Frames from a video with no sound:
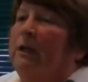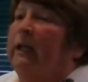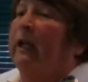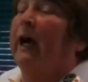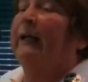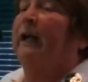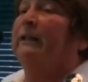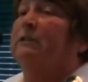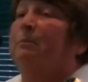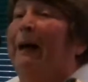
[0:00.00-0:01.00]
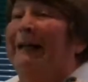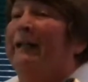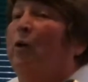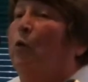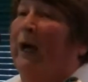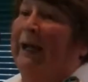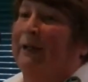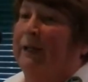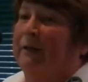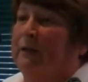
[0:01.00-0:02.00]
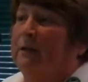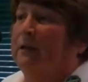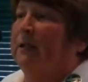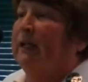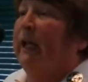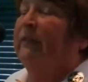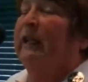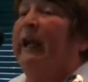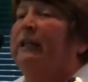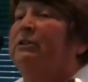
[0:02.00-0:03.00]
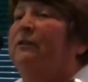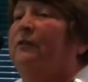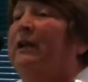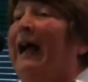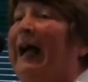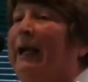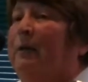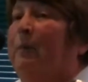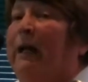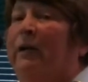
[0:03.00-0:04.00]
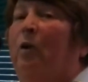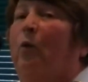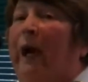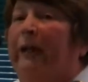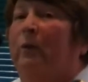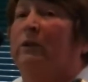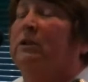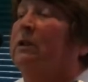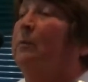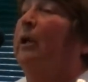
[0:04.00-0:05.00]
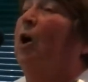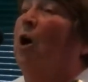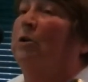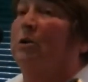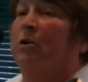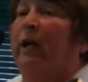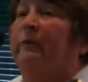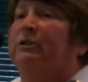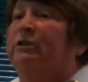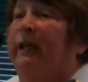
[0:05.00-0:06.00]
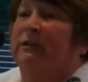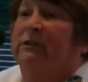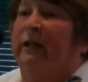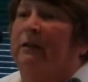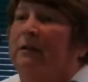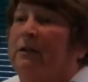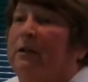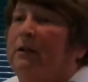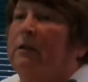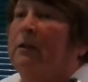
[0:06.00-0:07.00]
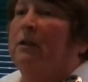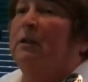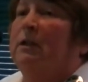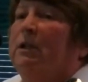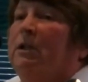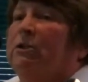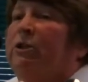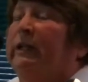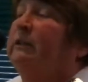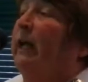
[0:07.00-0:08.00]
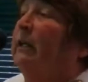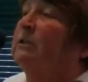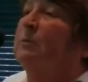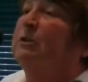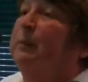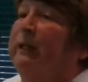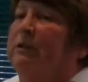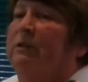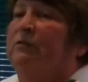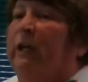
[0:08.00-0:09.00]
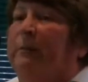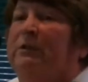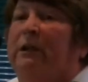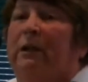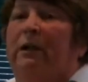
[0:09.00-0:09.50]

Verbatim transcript: that highlights Molly O'Reilly, at the age of nine, Molly O'Reilly went to Liberty Hall to learn Irish dancing. She attended some speeches of James